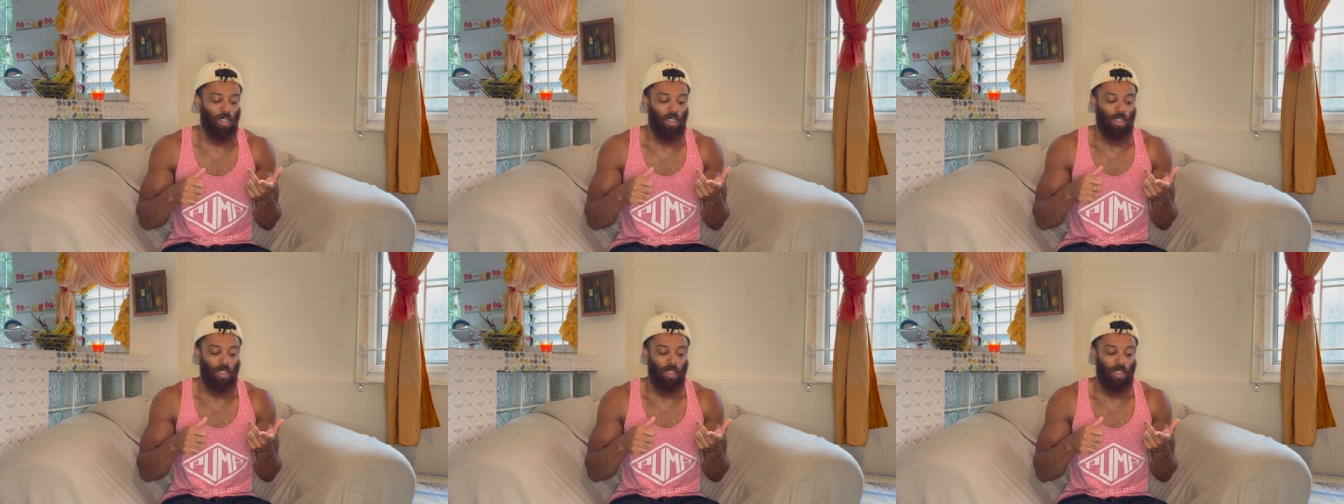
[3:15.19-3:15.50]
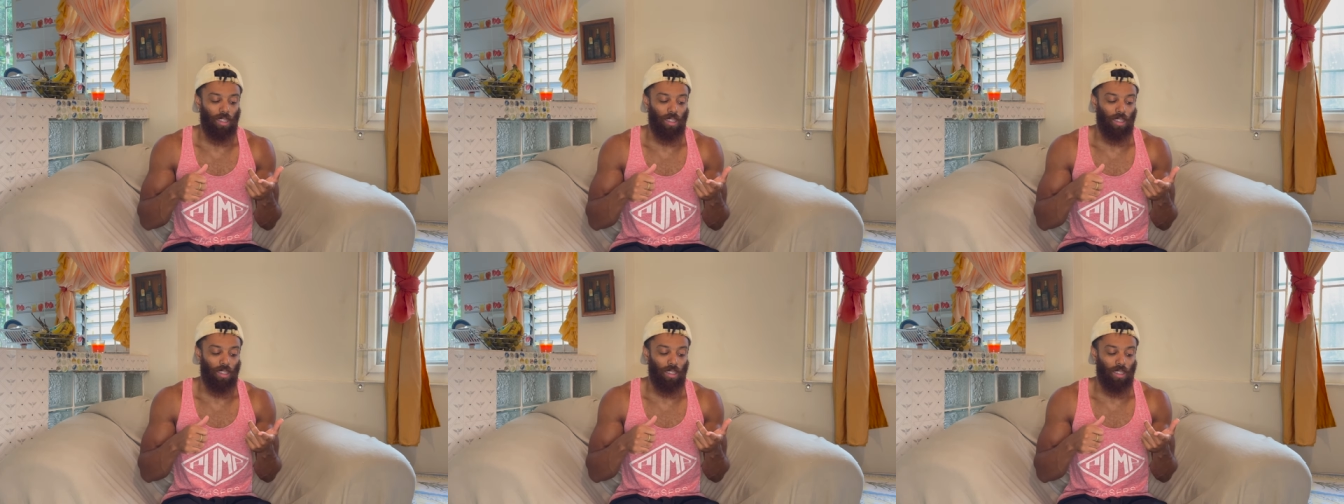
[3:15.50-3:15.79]

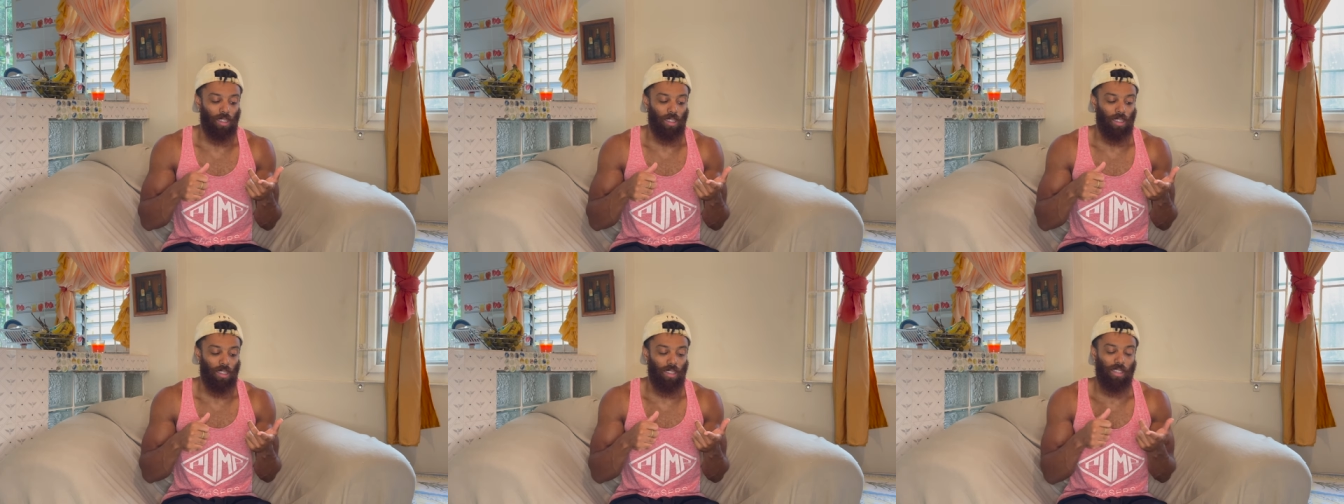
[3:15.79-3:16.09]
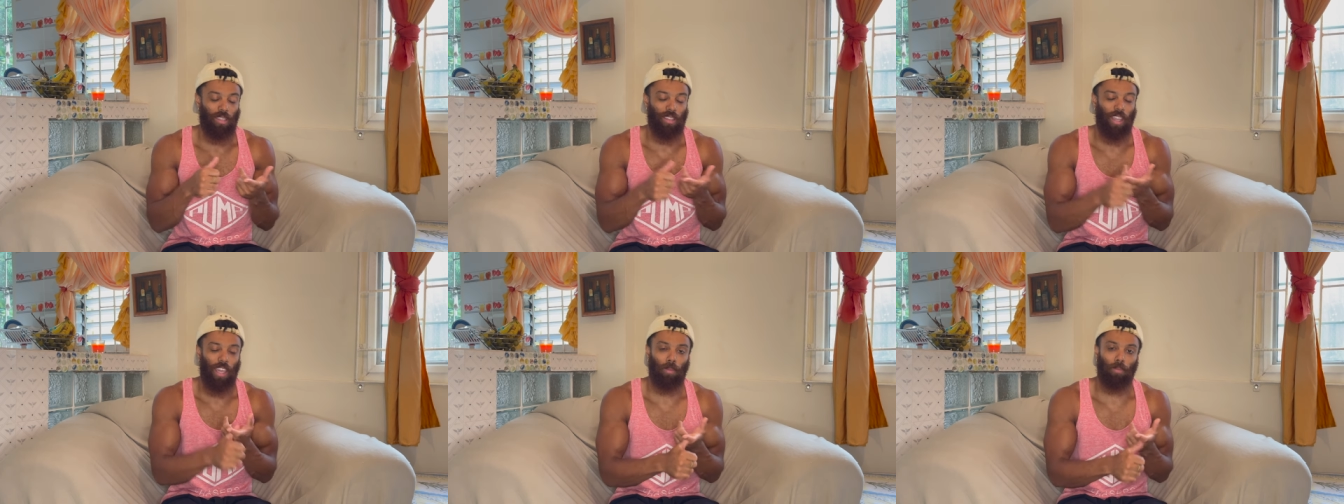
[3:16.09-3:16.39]
the
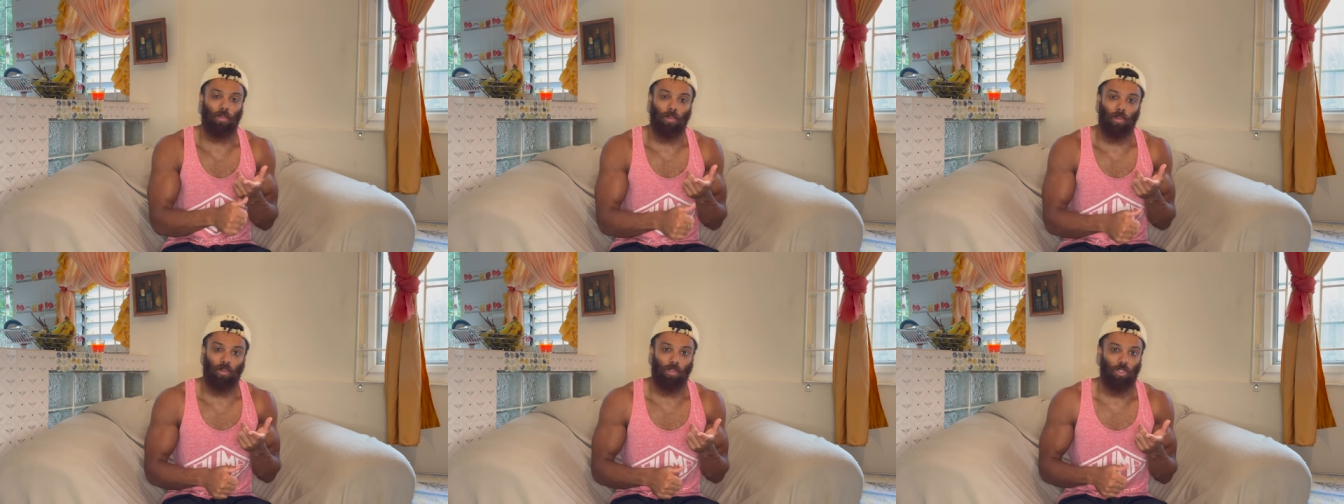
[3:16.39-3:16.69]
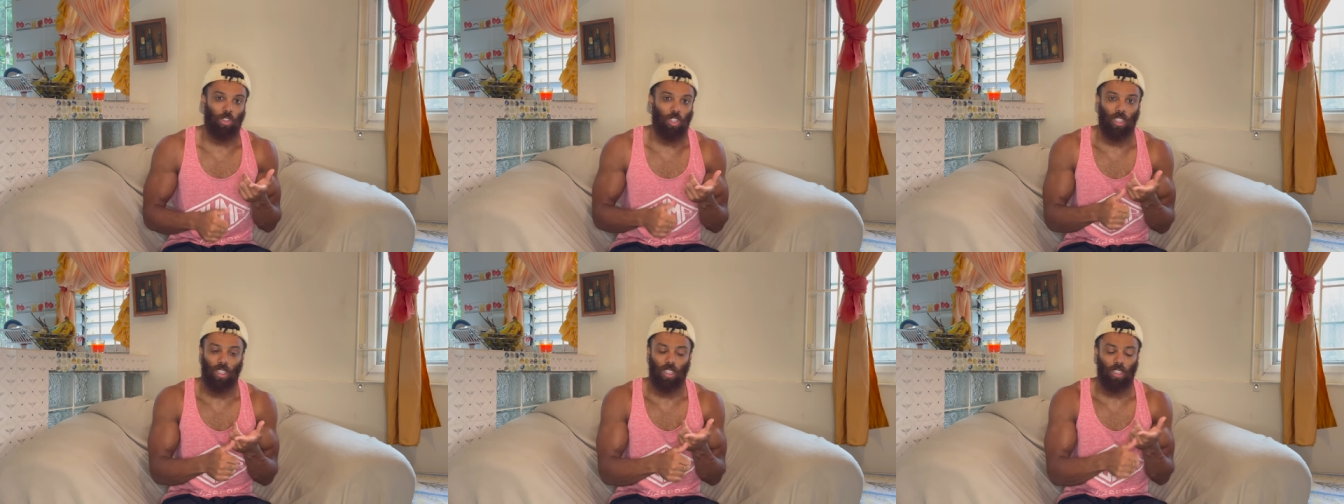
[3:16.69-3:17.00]
staple:
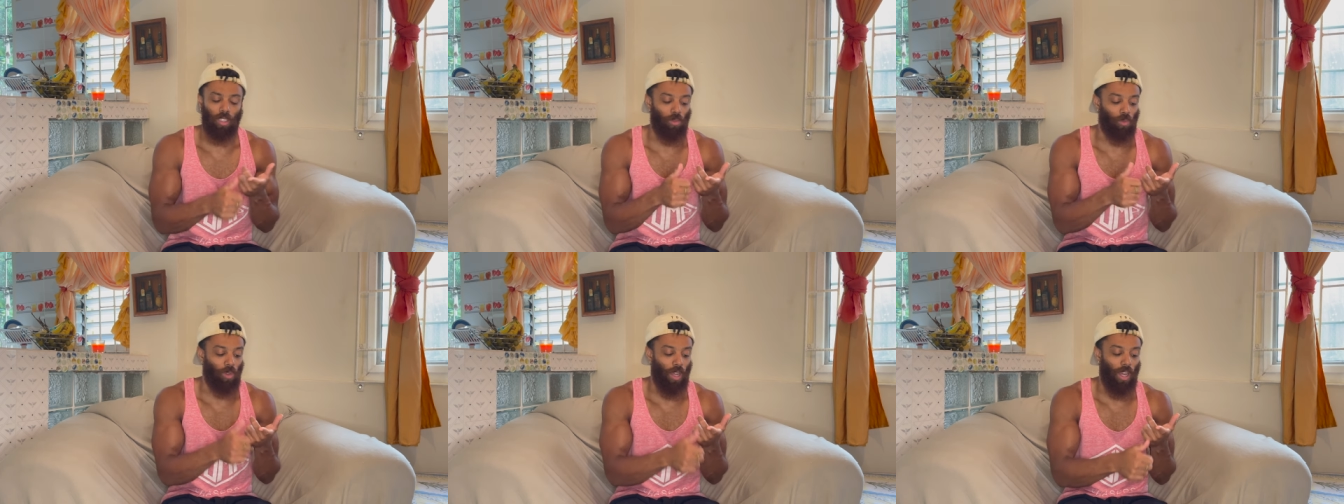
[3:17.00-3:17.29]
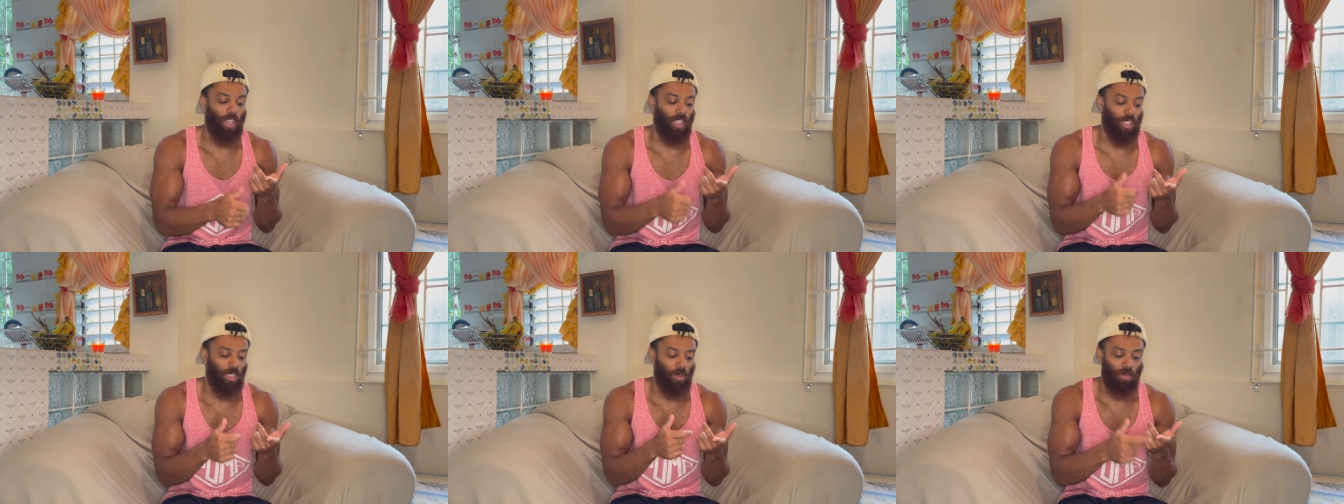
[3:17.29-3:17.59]
chicken,
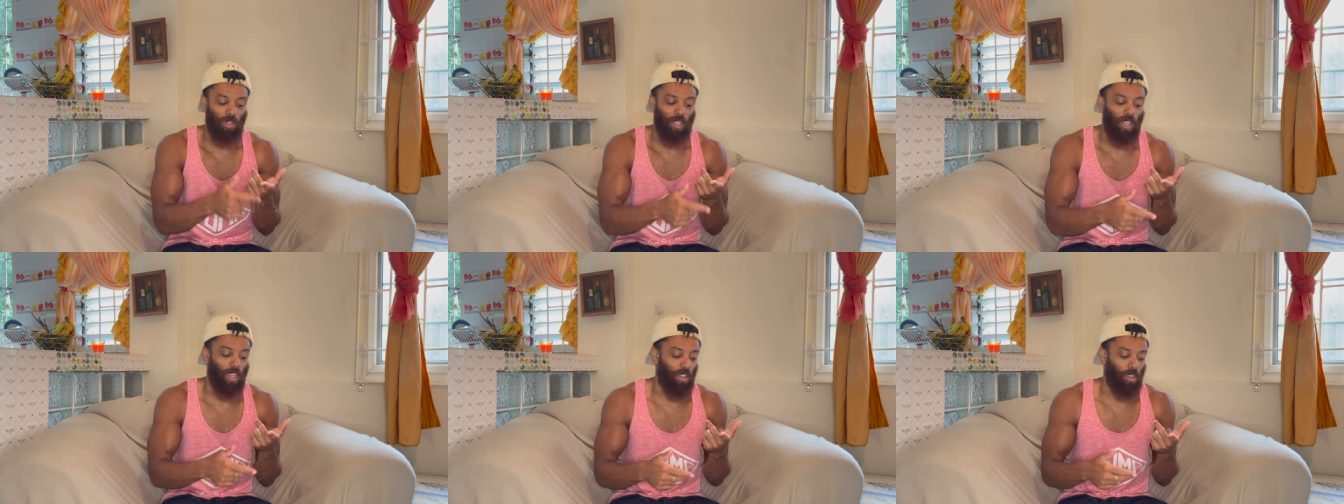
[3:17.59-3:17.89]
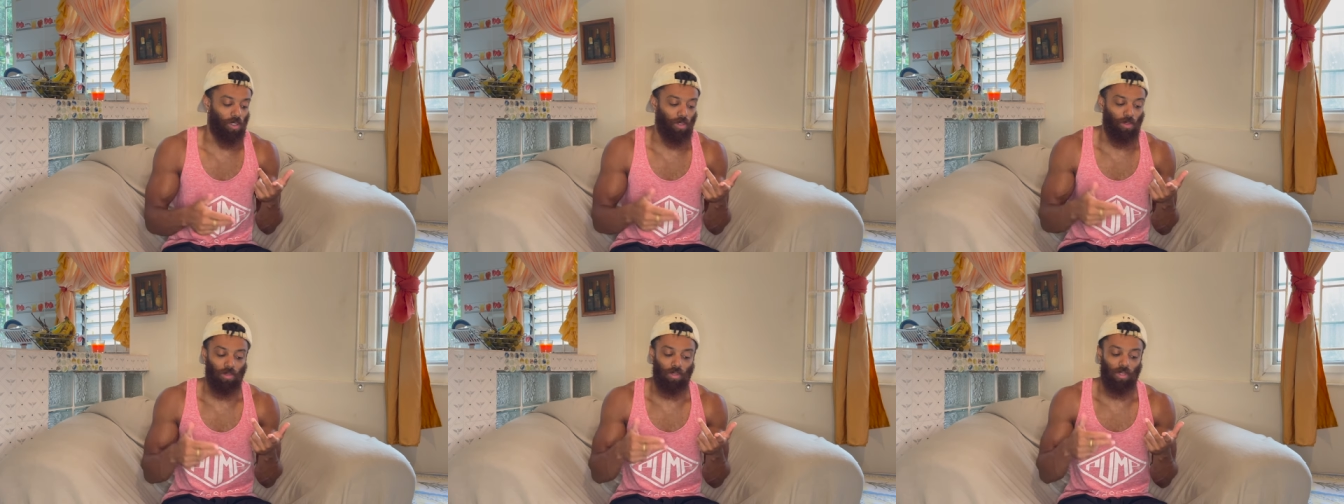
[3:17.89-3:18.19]
rice,
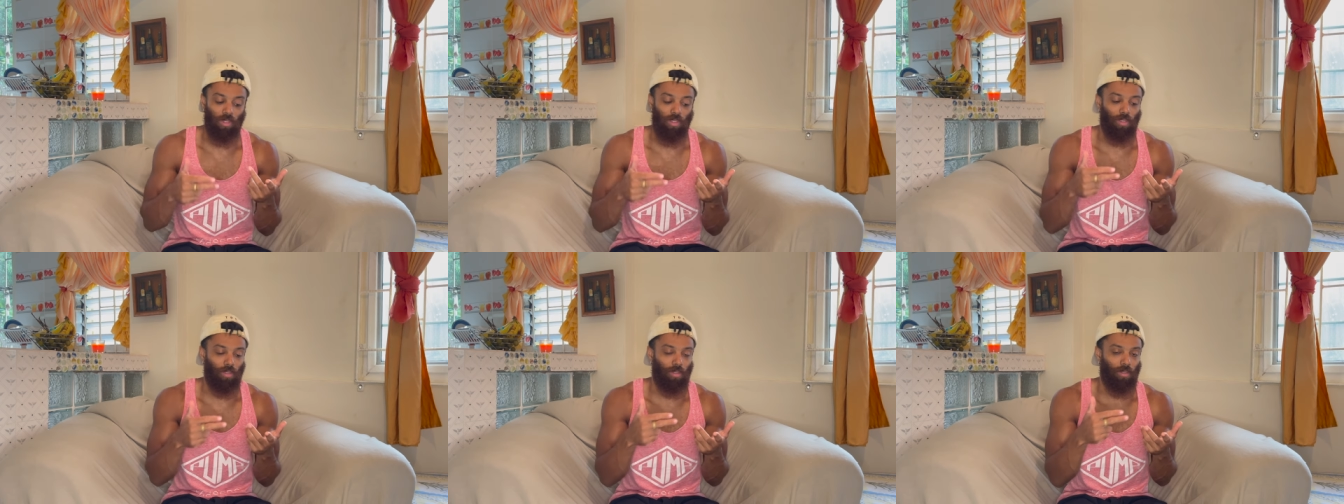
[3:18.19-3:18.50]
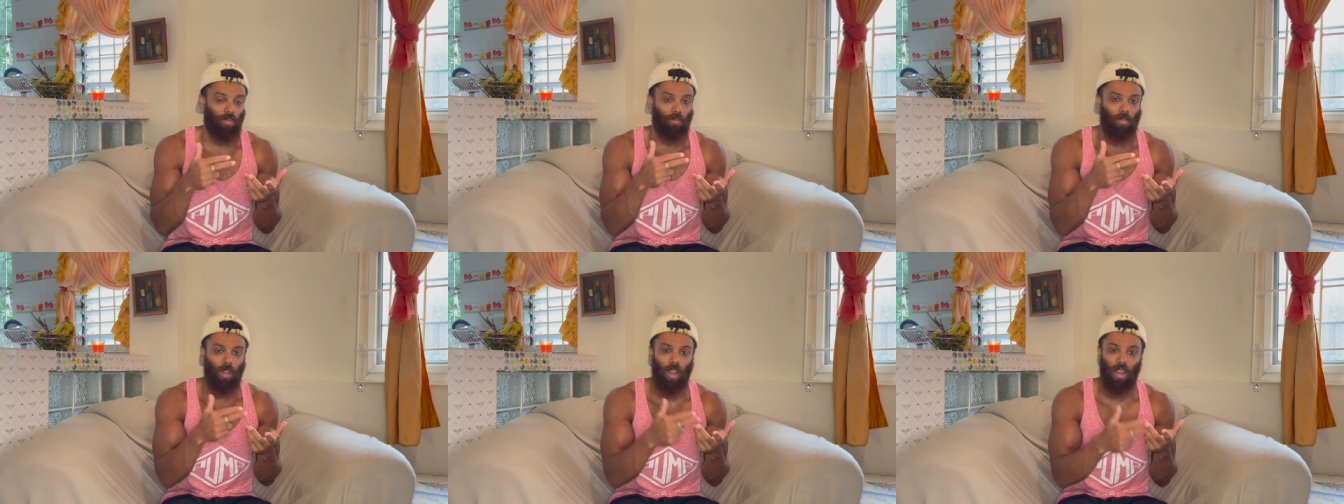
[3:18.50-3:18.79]
potatoes,
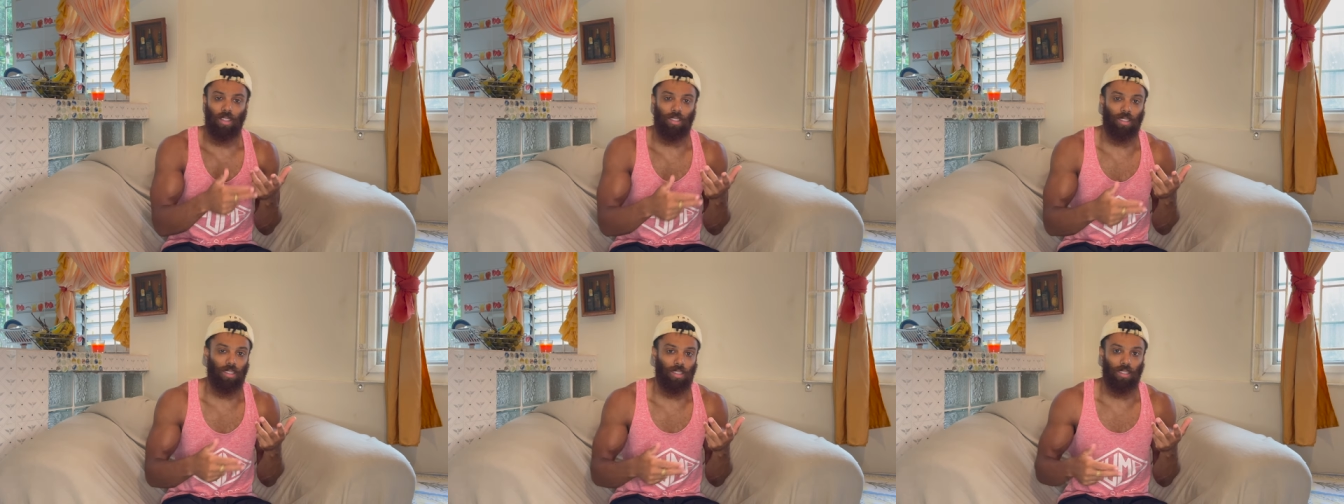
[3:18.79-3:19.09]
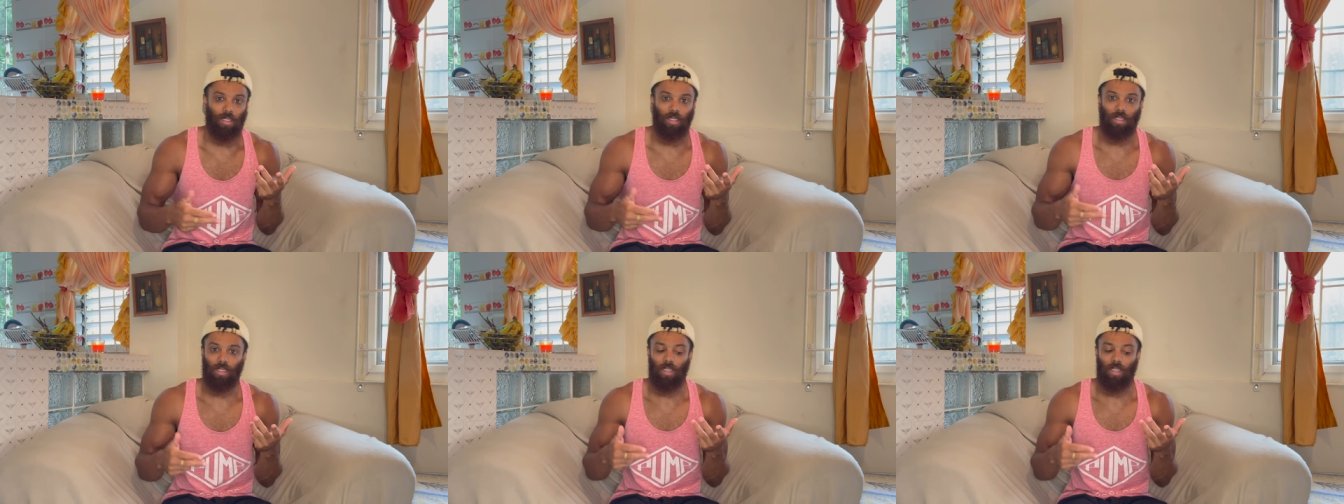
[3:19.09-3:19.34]
pasta.